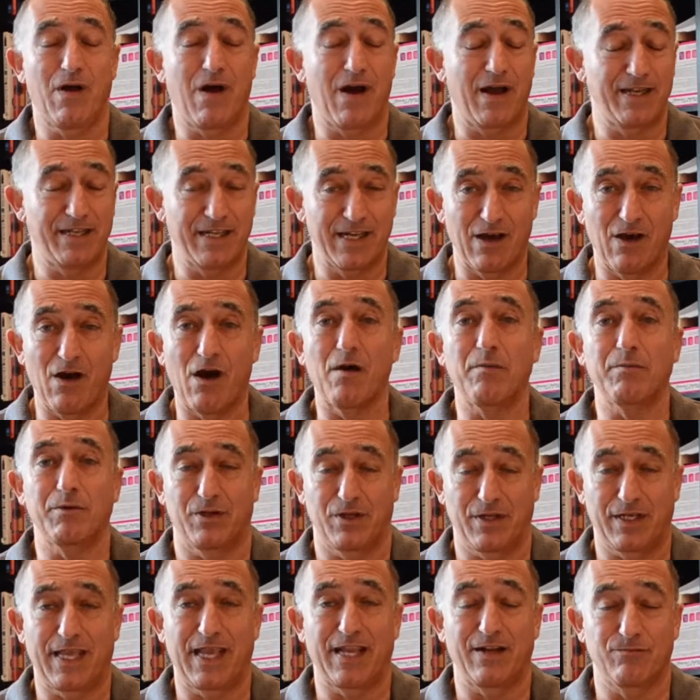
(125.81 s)
I know I'm
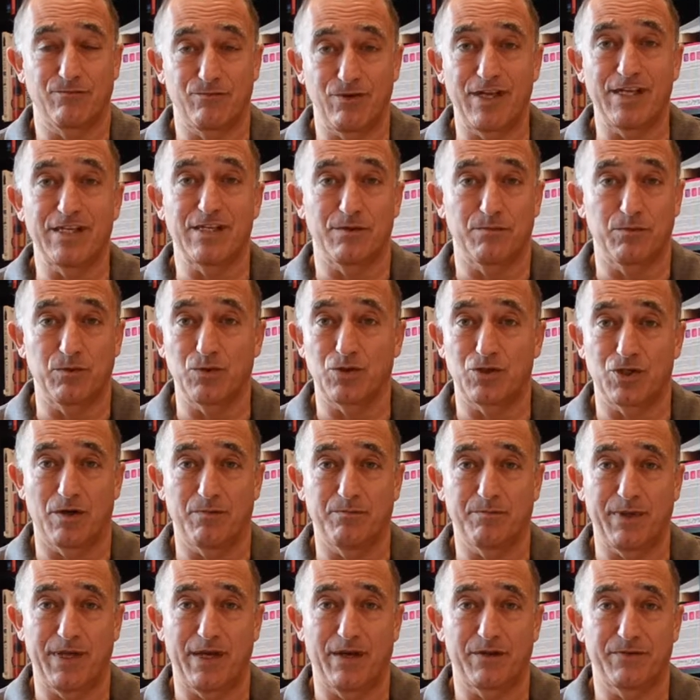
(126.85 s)
going to get a reasonable
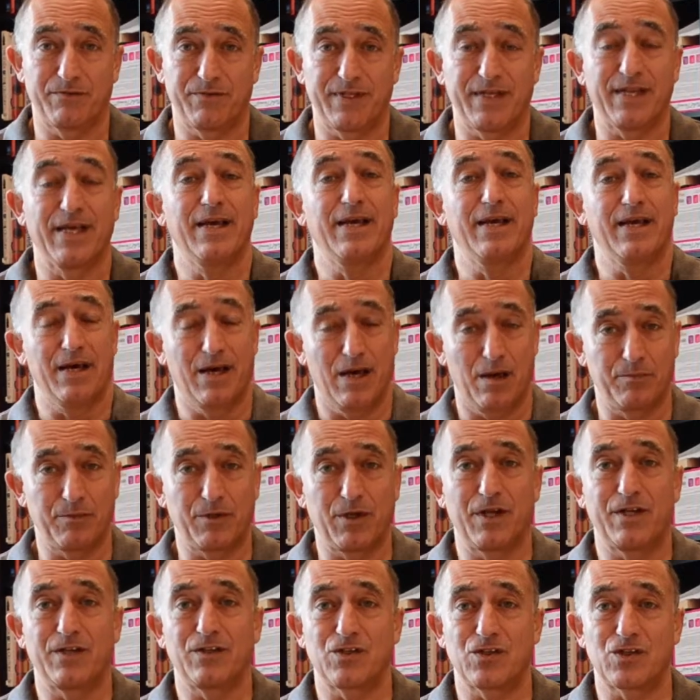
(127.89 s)
jump out of it. I'm
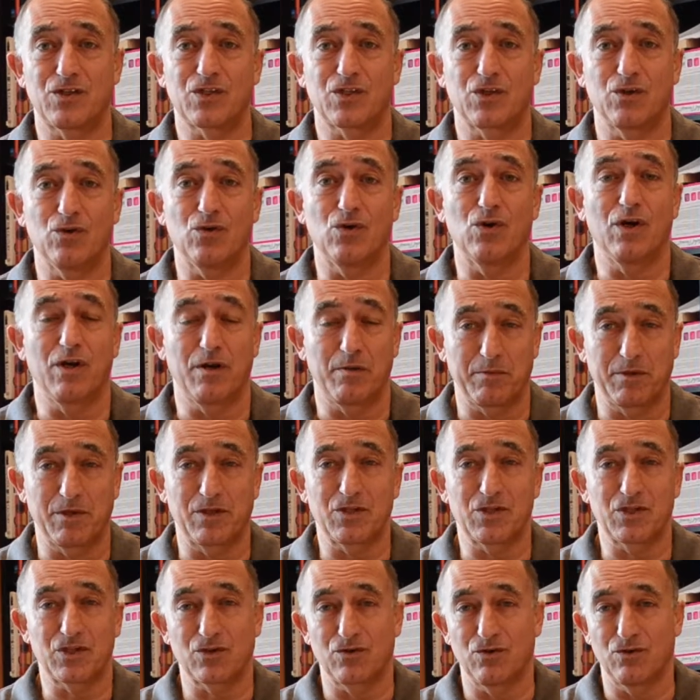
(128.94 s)
going to score and I'm going to
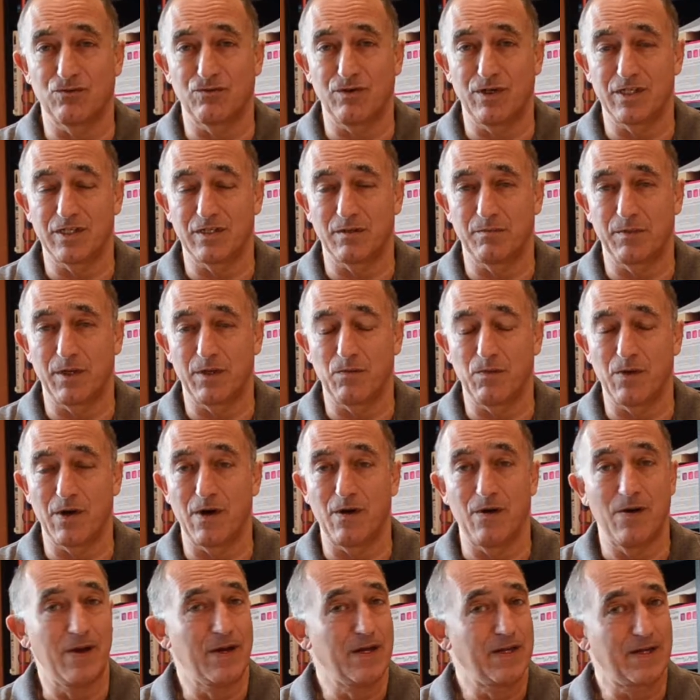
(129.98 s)
score reasonably
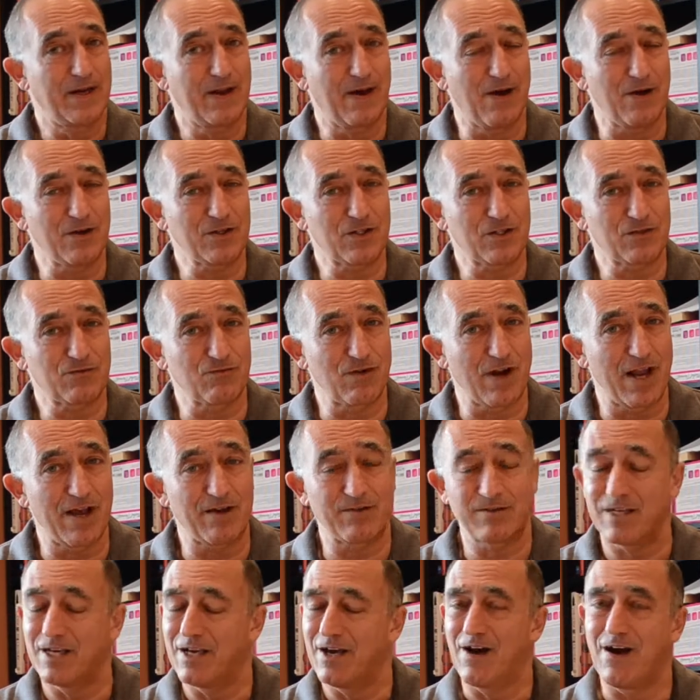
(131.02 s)
well. Last
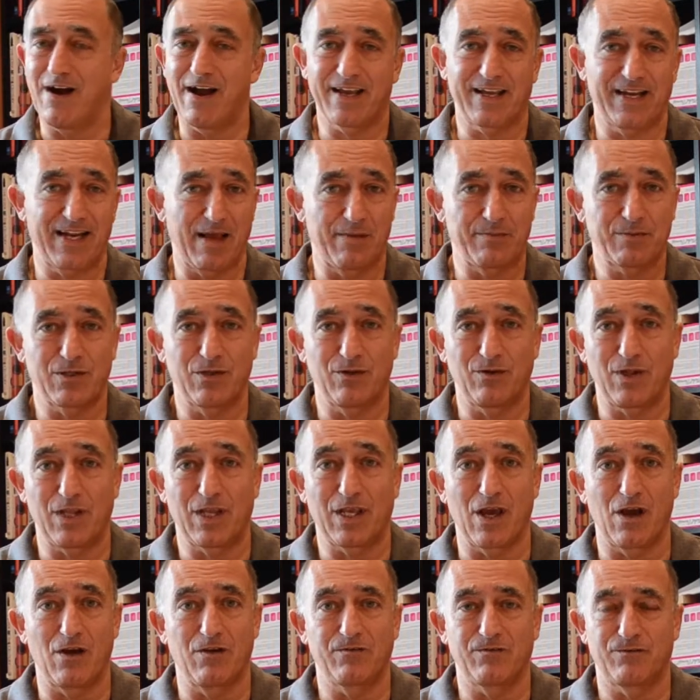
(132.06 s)
round, I can absolutely
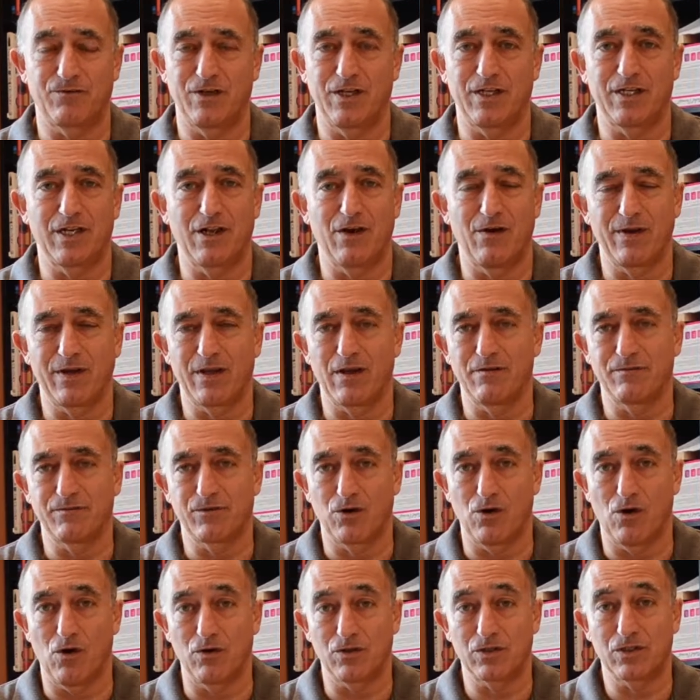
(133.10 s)
go for it knowing I've
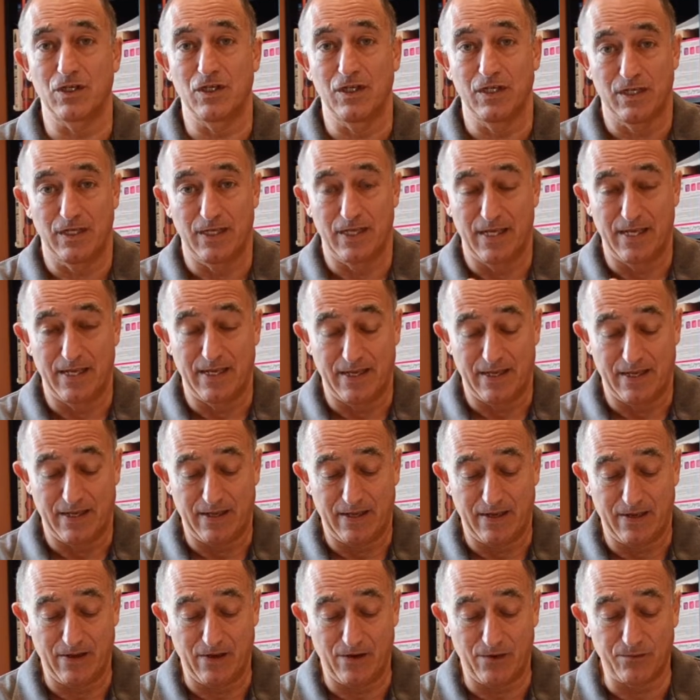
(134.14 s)
got
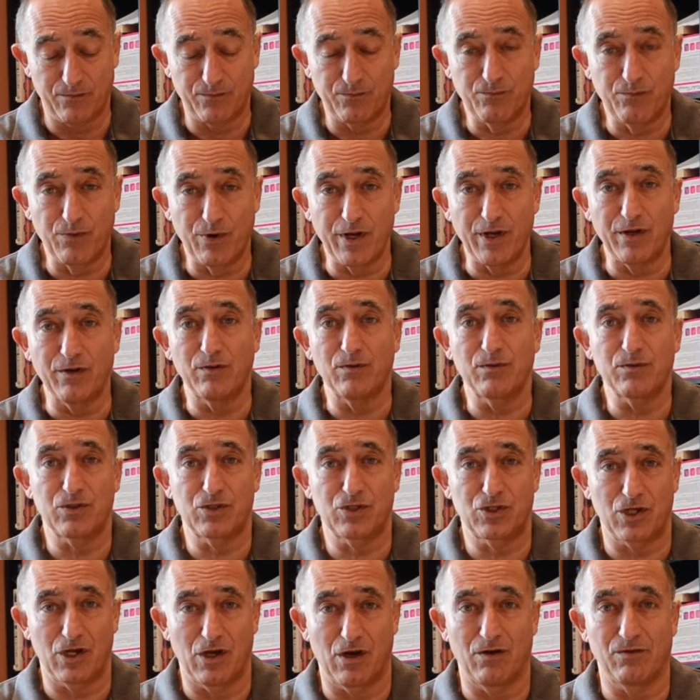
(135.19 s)
a real
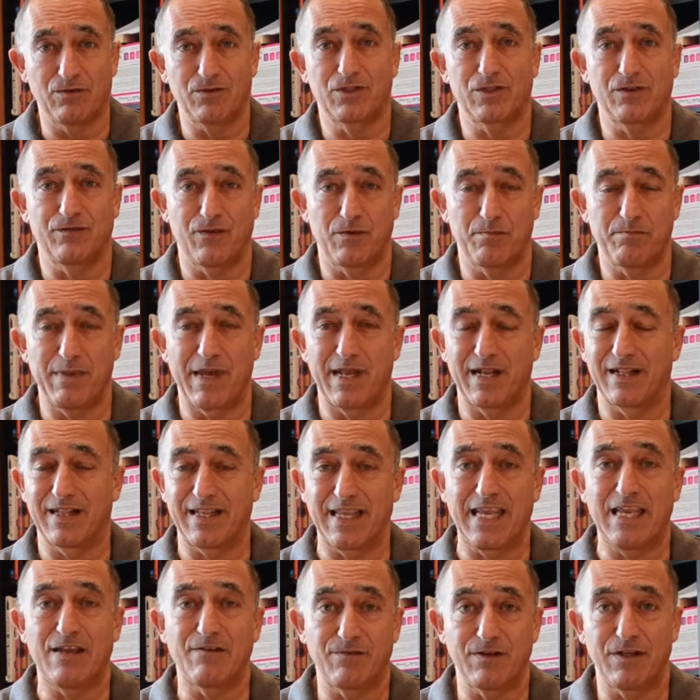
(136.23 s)
chance of a medal,
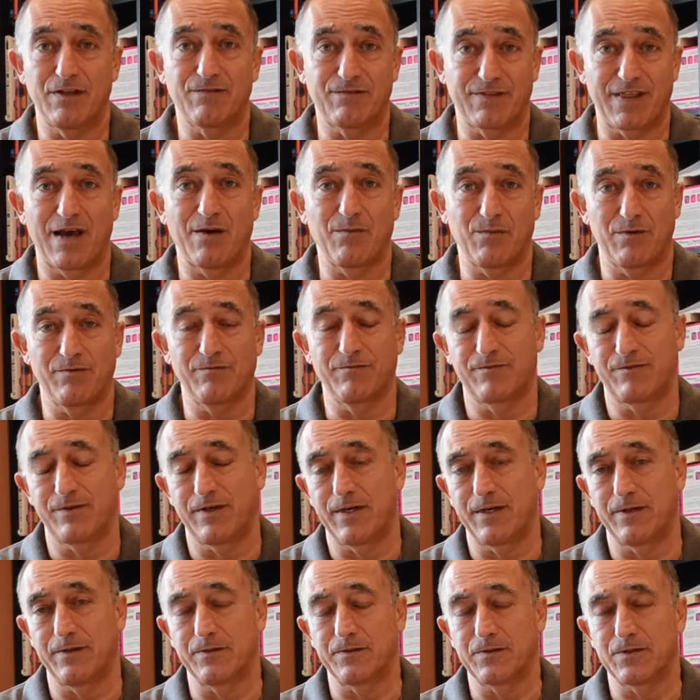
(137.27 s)
even if that one
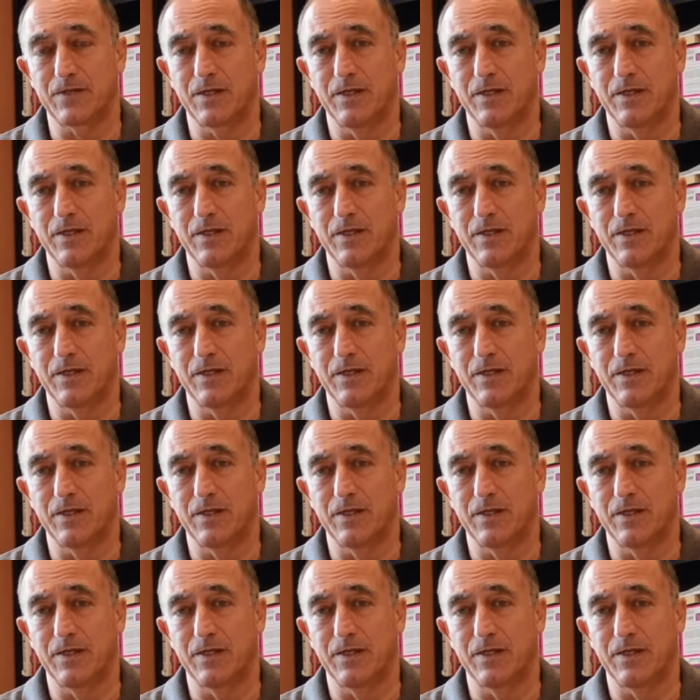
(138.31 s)
fails.